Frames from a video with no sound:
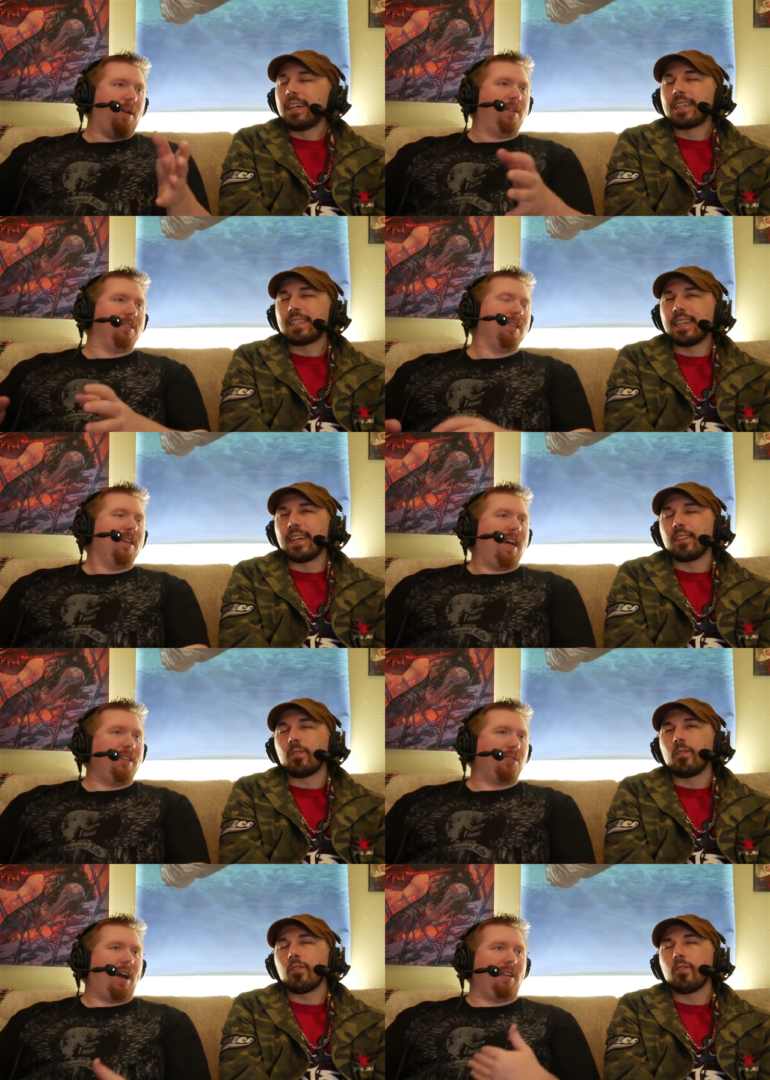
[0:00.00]
Speaker 1: how it is. Yeah.
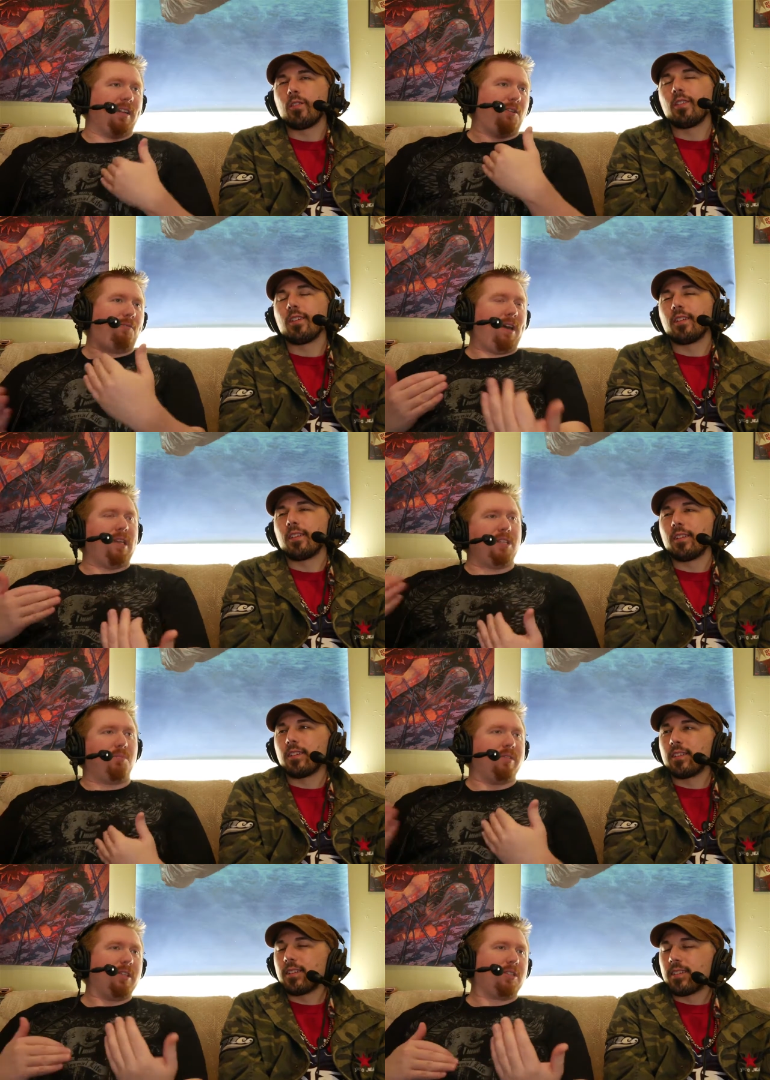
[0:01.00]
And trying to like defend
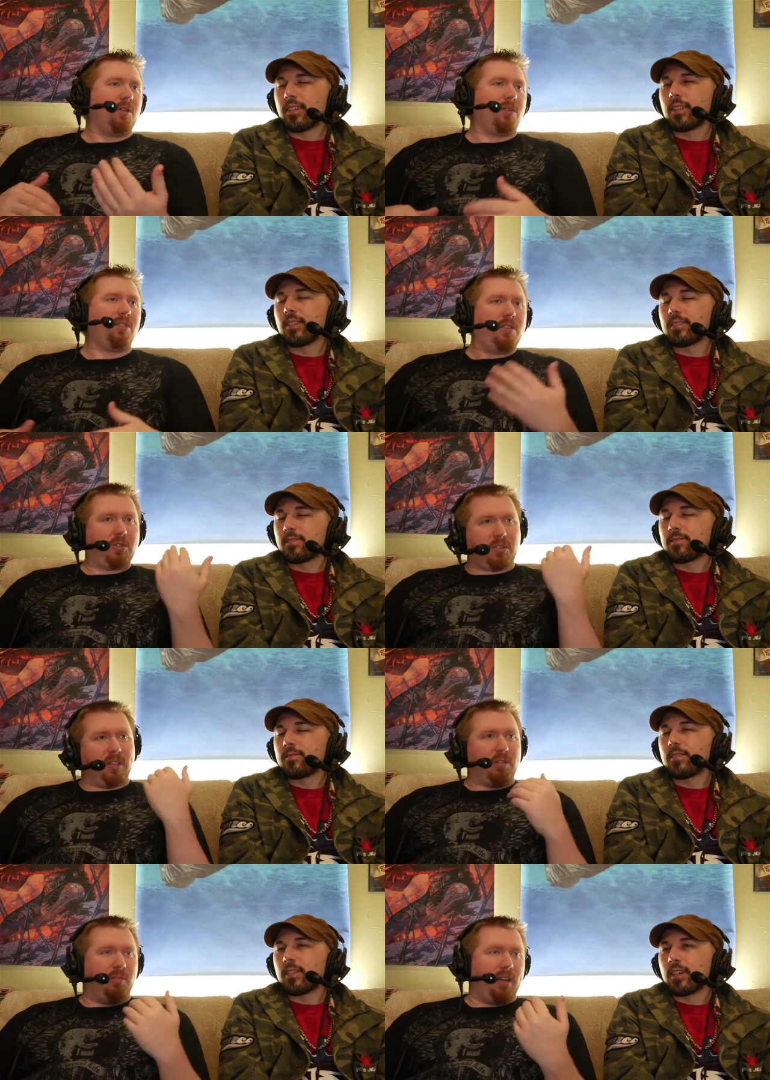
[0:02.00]
his position, which is
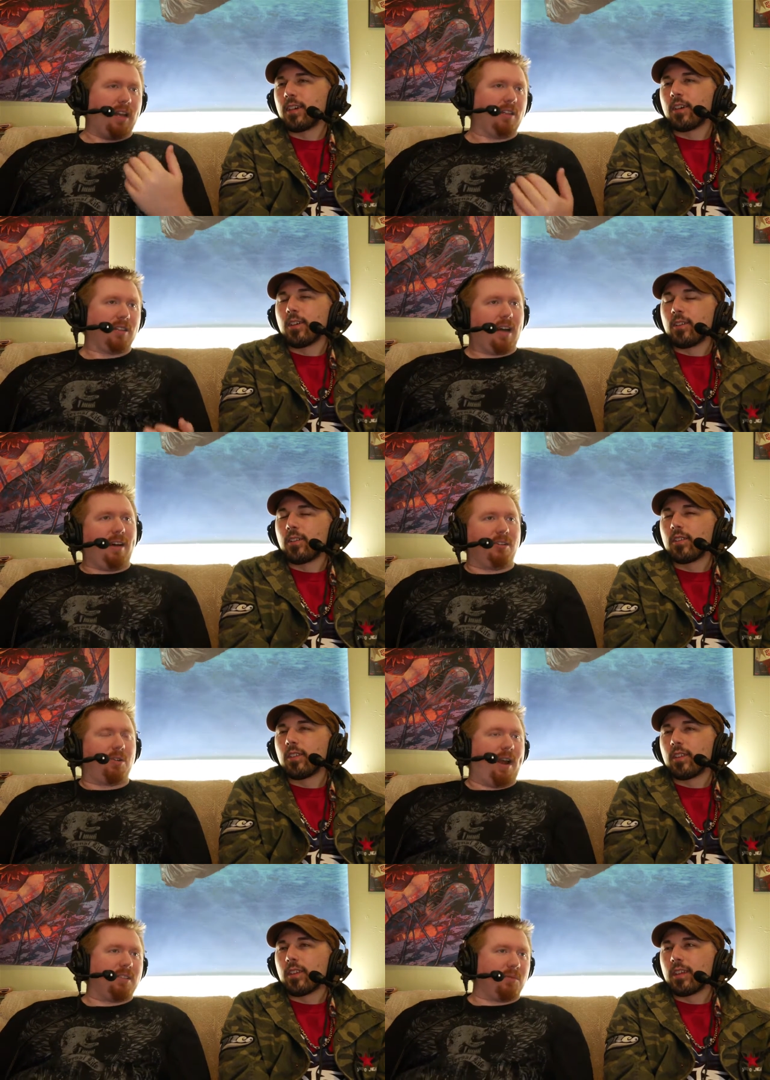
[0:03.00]
interesting to me. Get a little
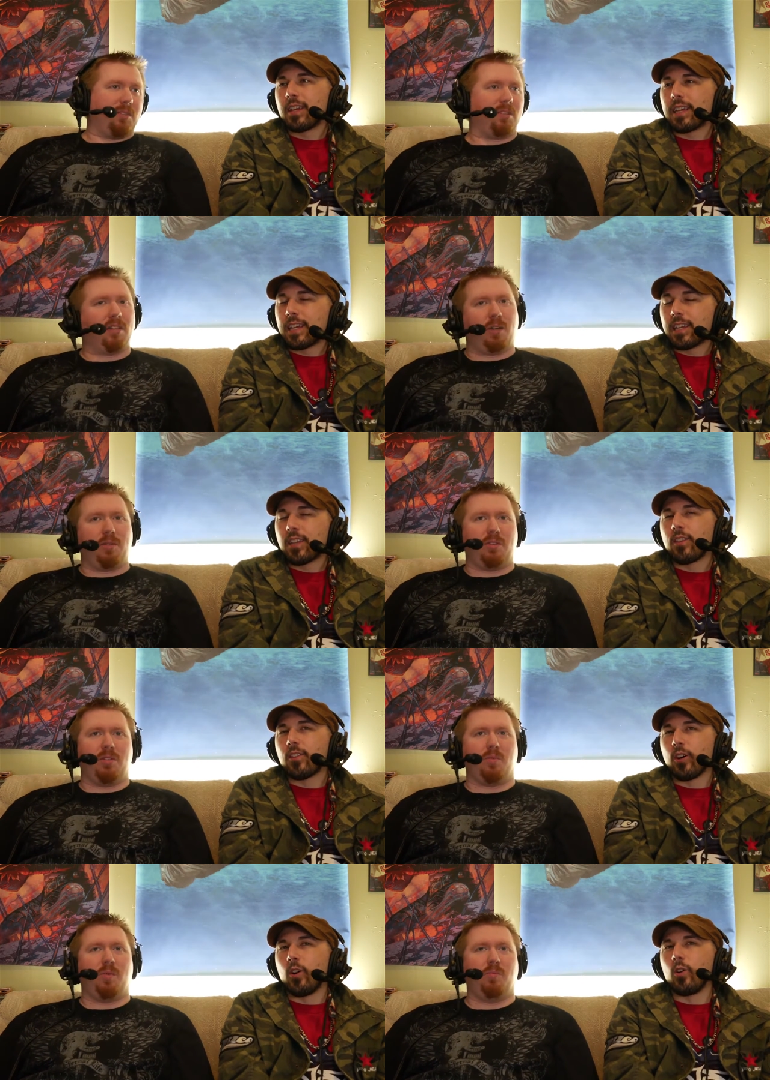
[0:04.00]
contrast with uh, with
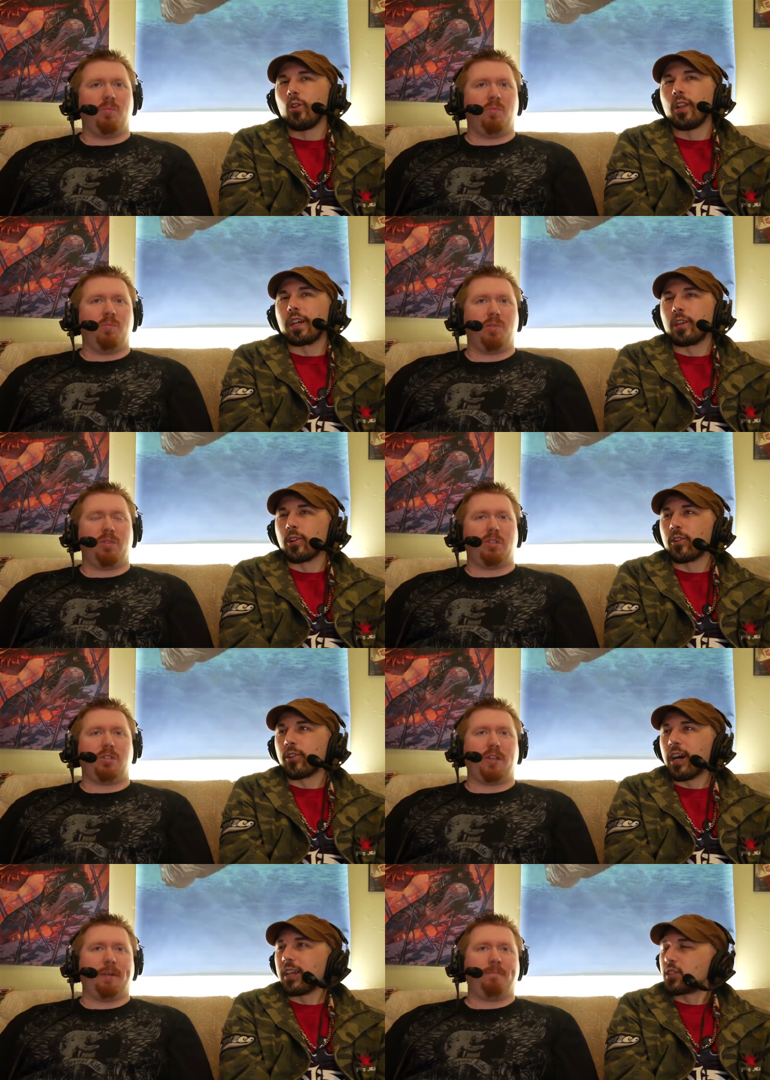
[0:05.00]
your the whole like
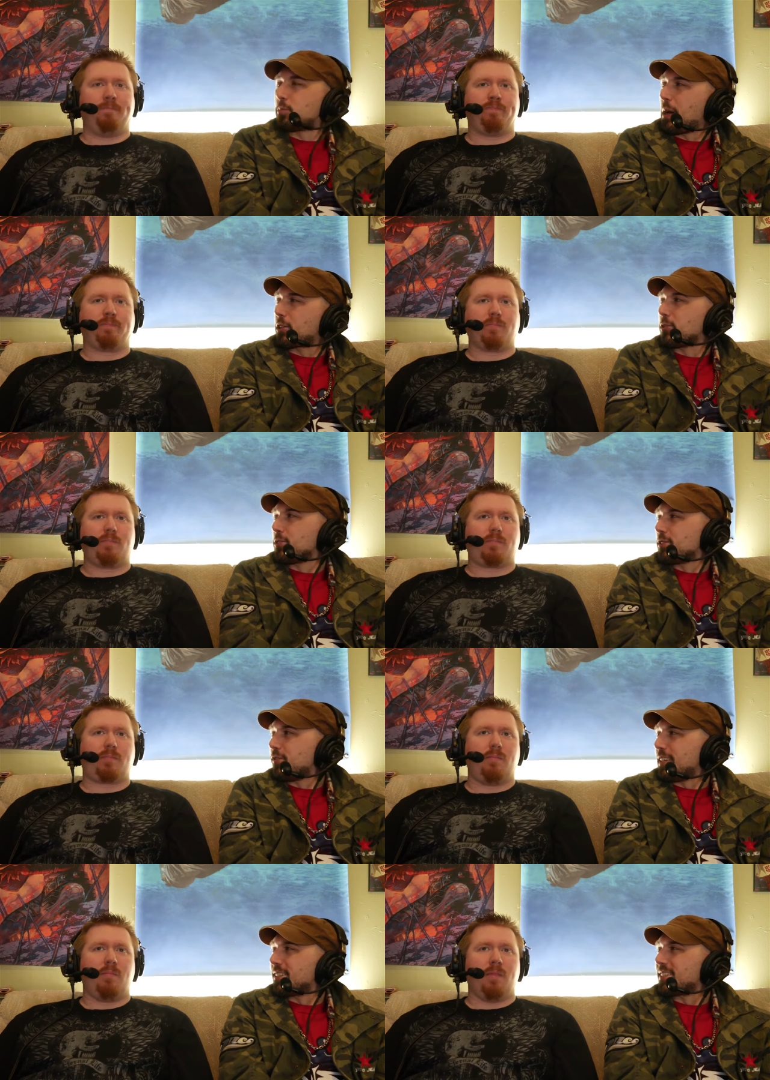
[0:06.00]
you're not
Speaker 2: special
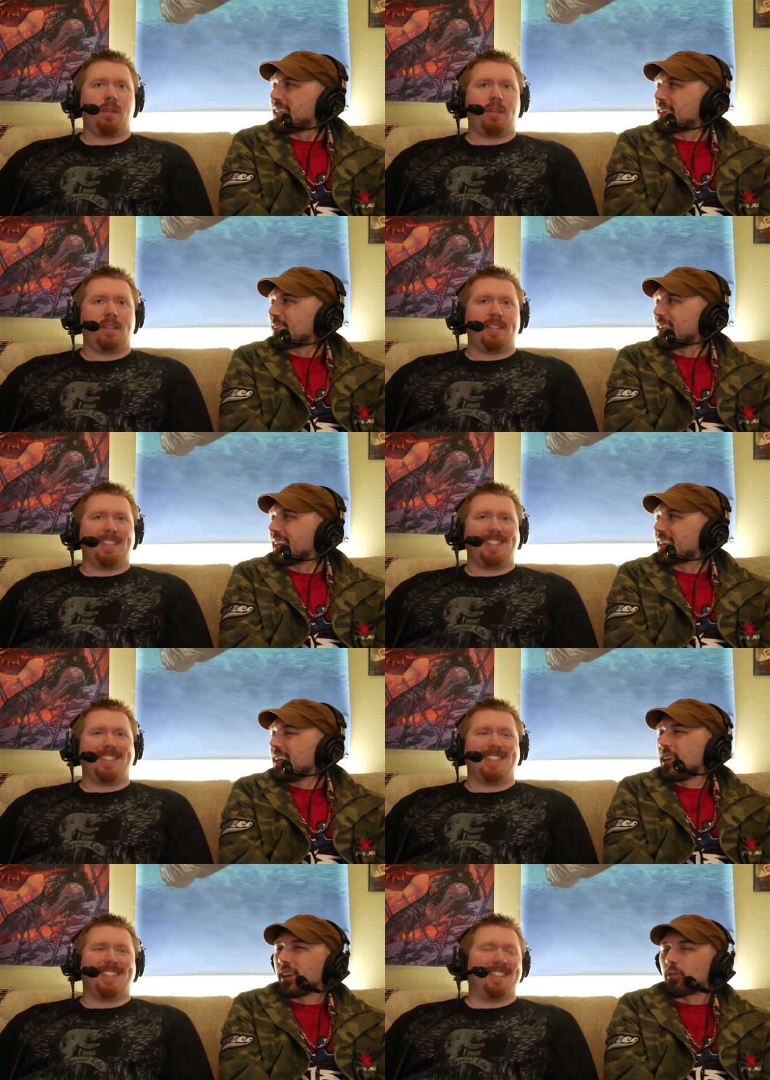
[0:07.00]
defense thing where like
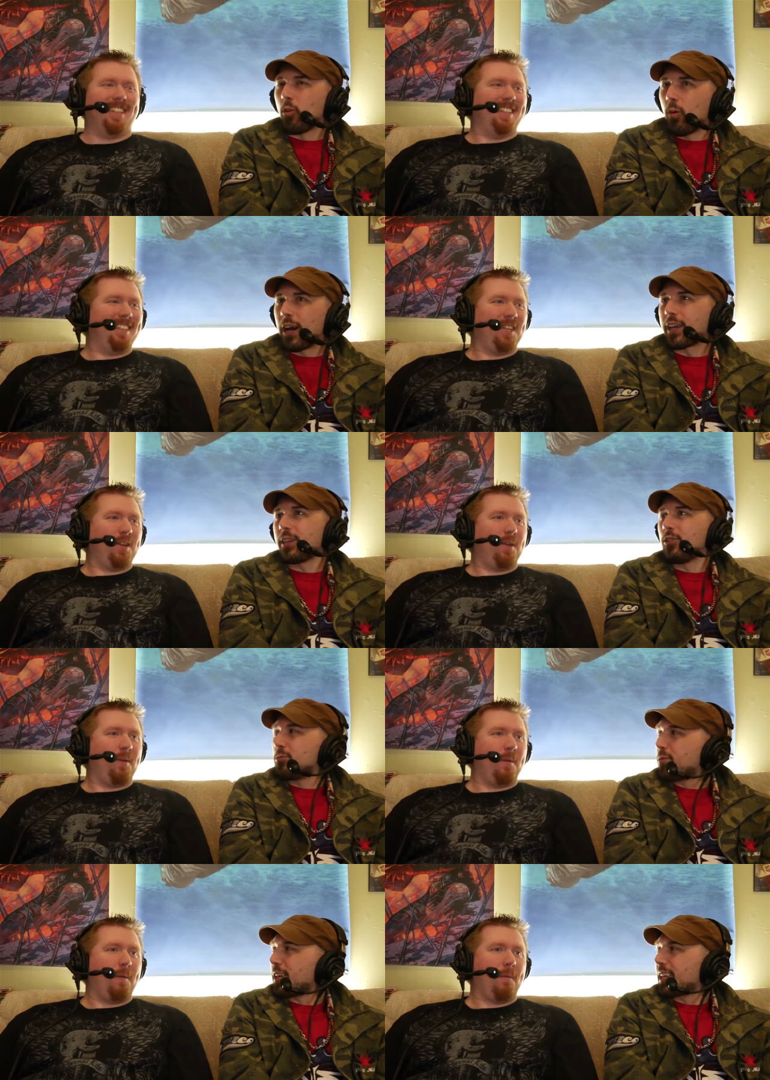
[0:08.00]
like, well, uh. why can
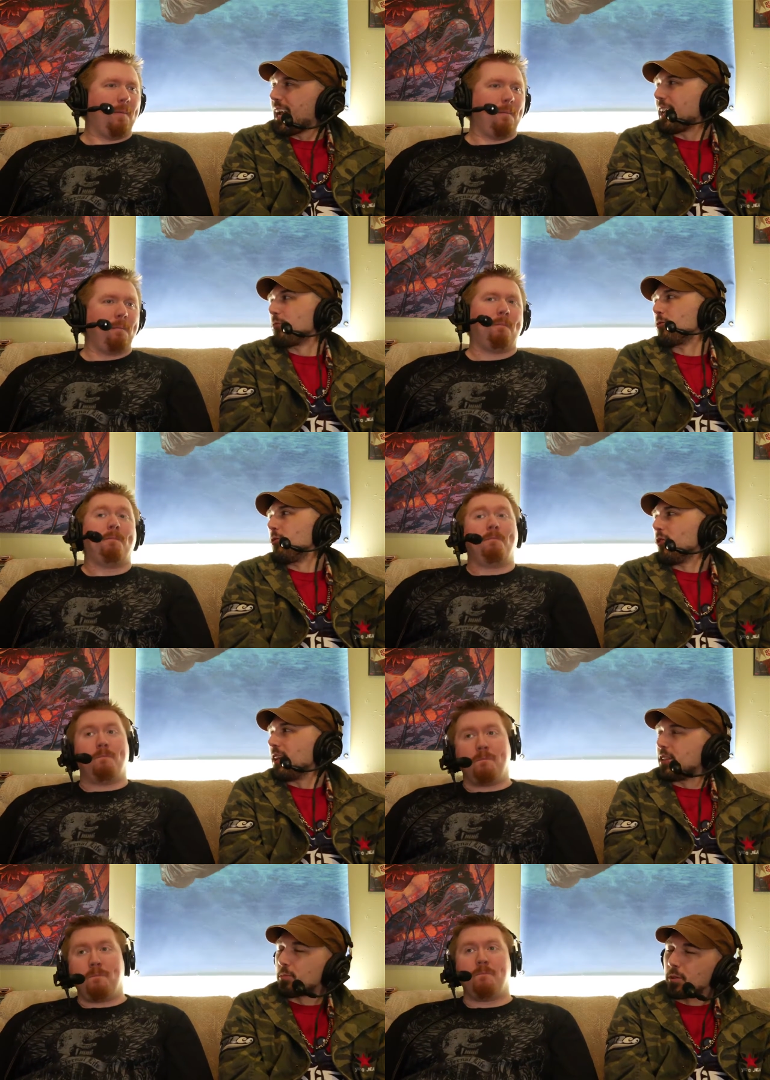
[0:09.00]
you break any
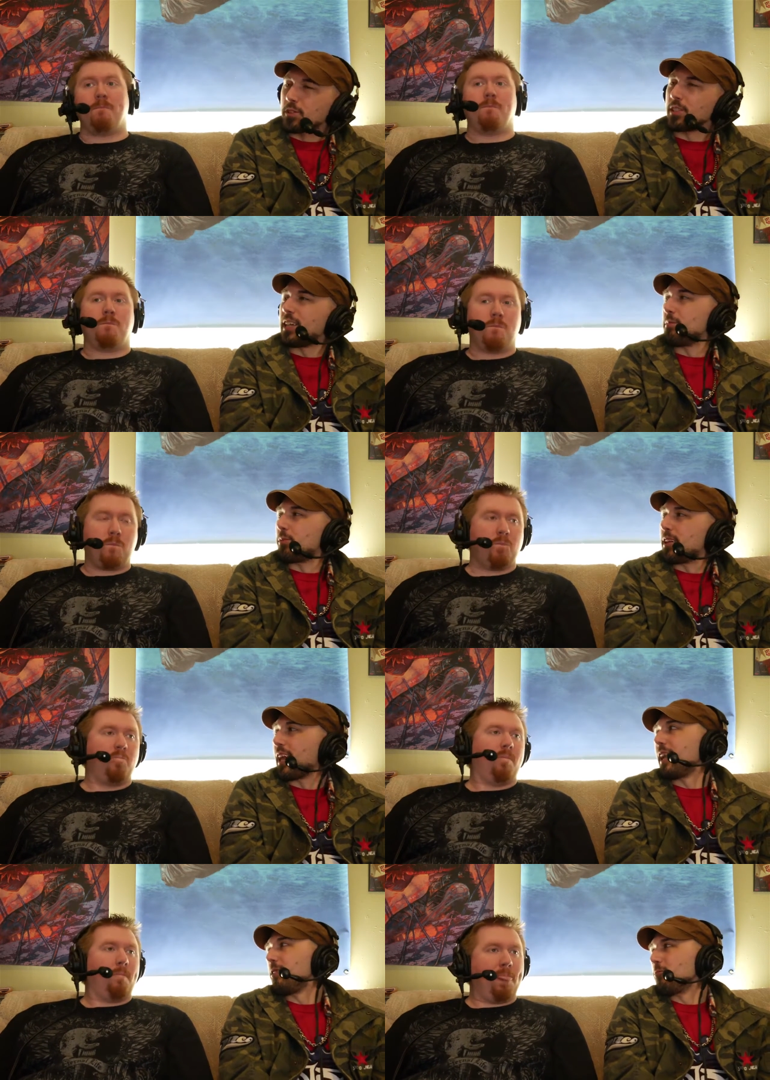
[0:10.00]
rule and this person can't
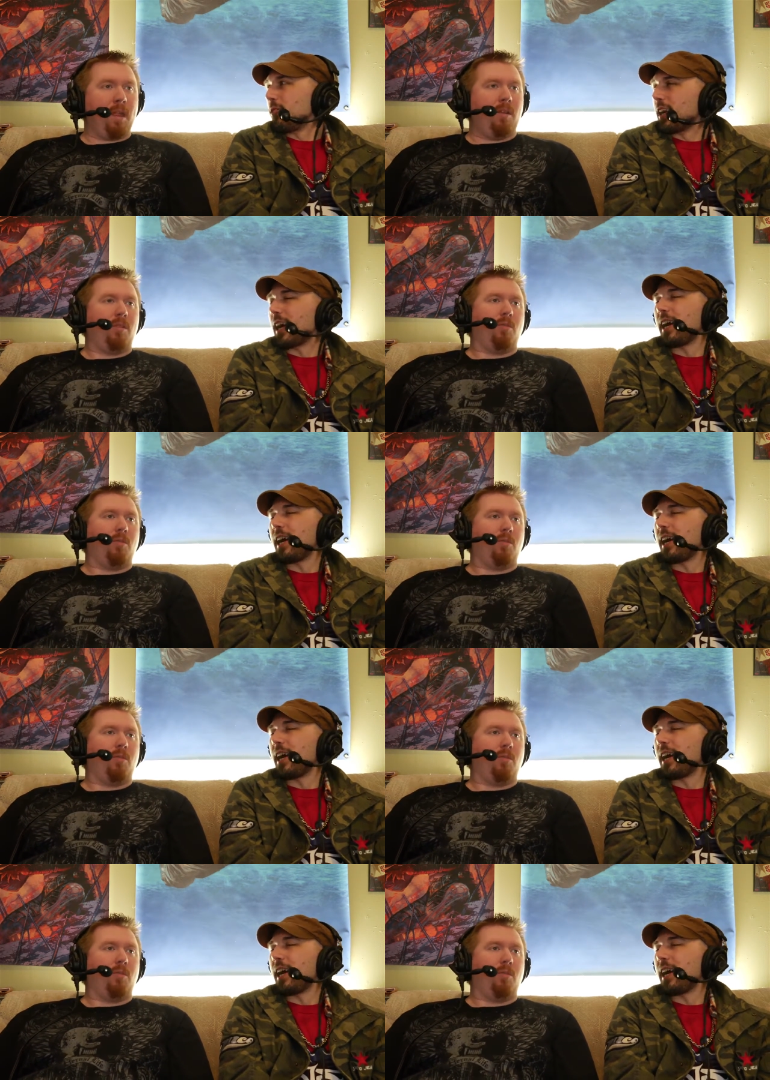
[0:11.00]
break any rule? Like,